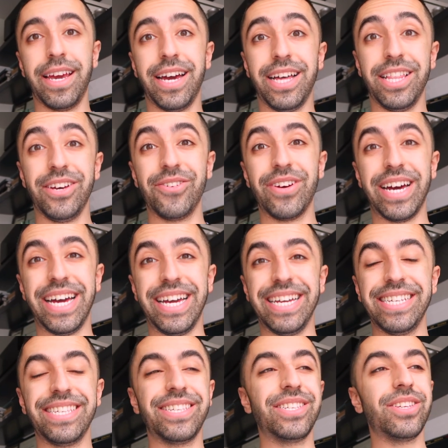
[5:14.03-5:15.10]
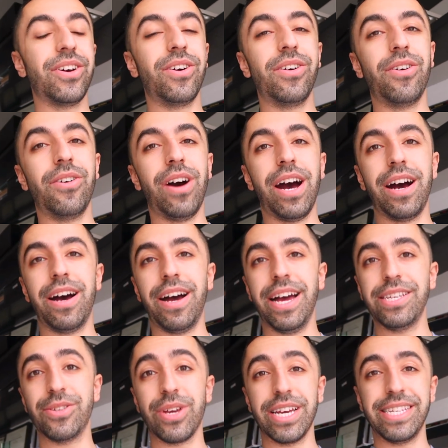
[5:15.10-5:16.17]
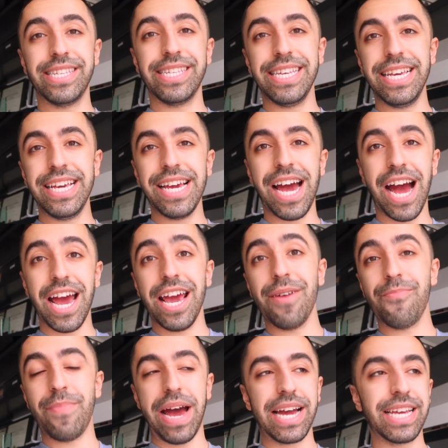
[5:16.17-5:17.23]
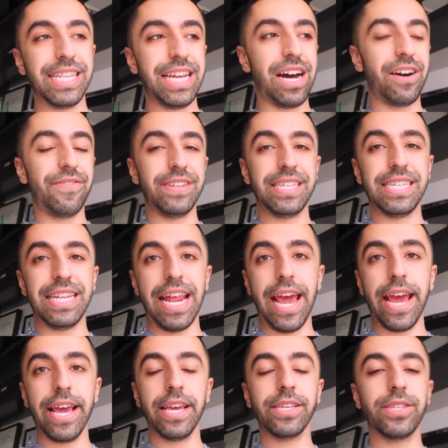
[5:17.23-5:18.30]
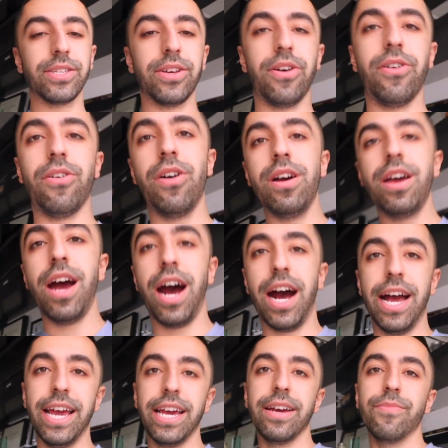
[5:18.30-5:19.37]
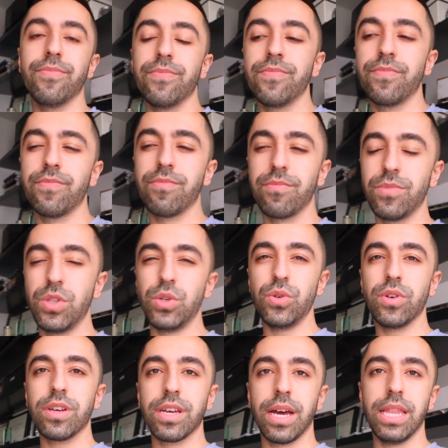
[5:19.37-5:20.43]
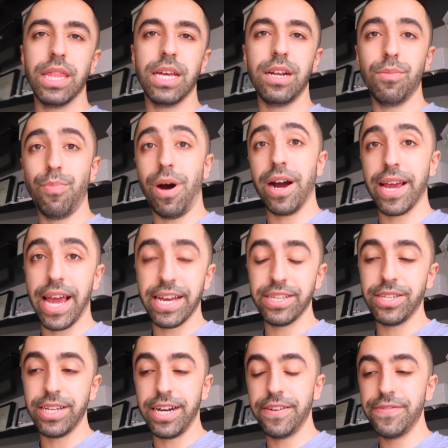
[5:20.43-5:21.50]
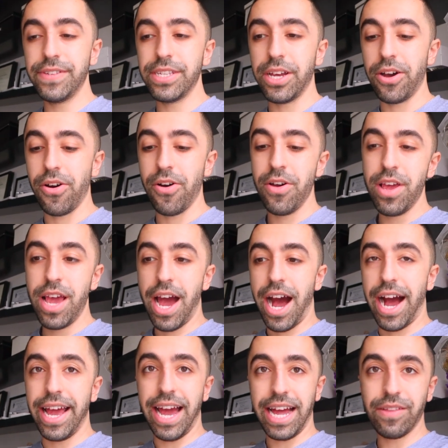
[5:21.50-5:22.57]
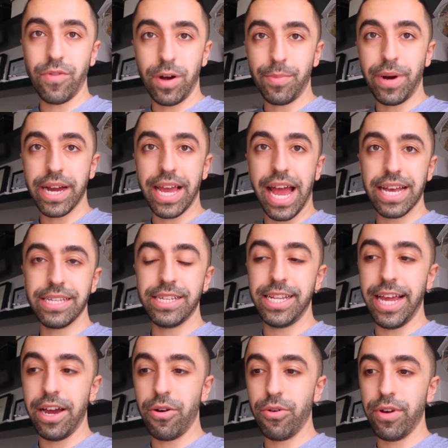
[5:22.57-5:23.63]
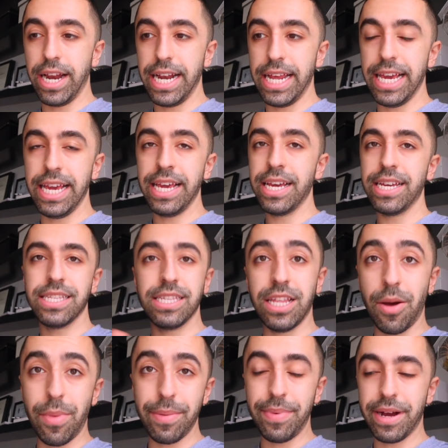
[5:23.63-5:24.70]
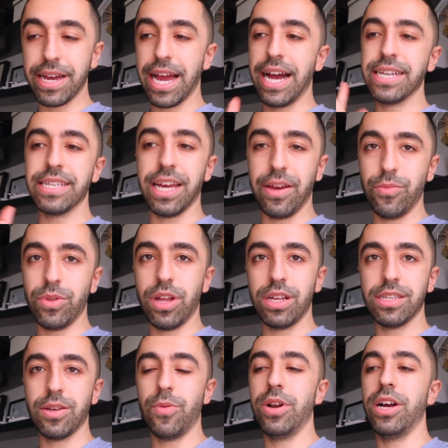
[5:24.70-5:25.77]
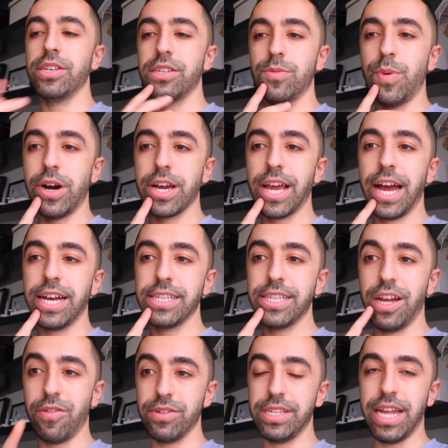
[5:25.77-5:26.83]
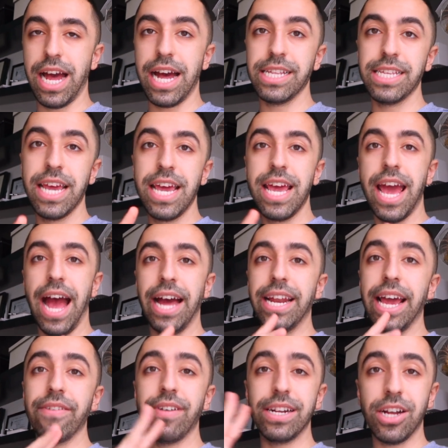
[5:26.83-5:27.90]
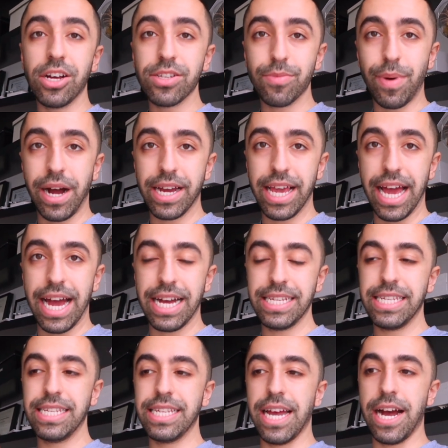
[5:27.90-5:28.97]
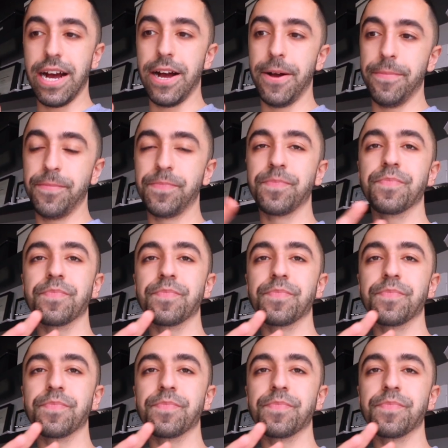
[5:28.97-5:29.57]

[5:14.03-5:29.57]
Hello guys, so uh, as you guys see, I am back in the office today, so I am doing a little podcast stuff. So I had one podcast today already. It's not my podcast, I mean someone else's podcast, that was that. And I have another podcast, um,